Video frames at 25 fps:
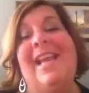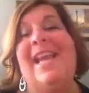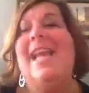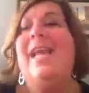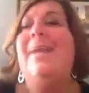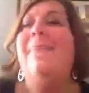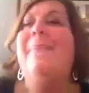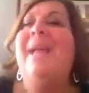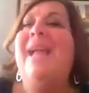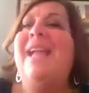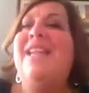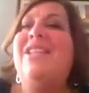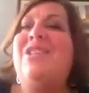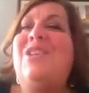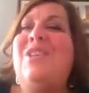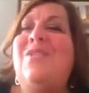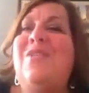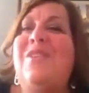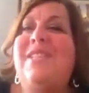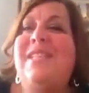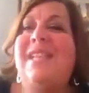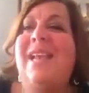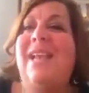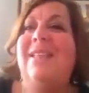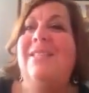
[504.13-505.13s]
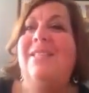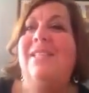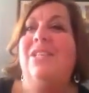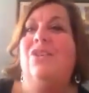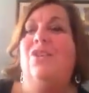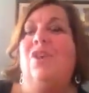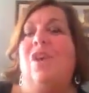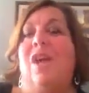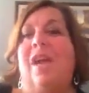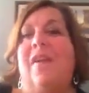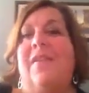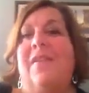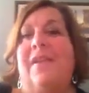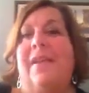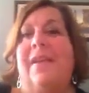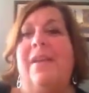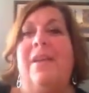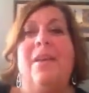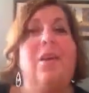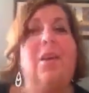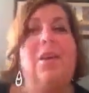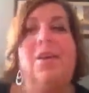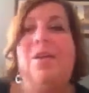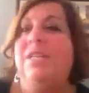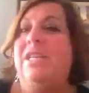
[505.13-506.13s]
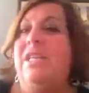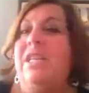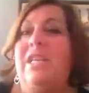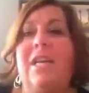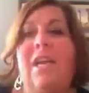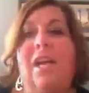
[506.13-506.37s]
Imagine if a taxi driver who didn't